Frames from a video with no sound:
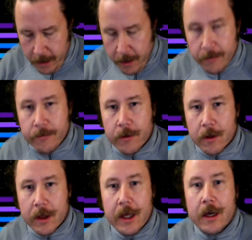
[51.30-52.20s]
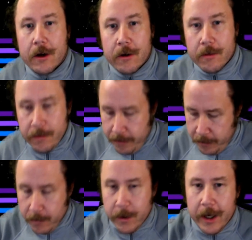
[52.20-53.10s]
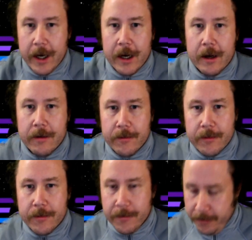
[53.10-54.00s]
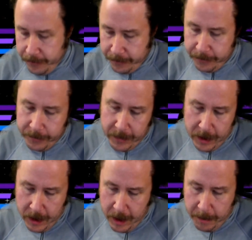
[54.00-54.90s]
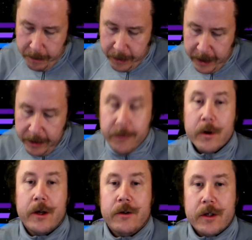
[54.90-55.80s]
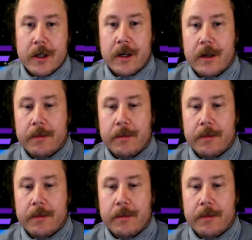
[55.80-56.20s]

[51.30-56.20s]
For Leo, we have believe what you see.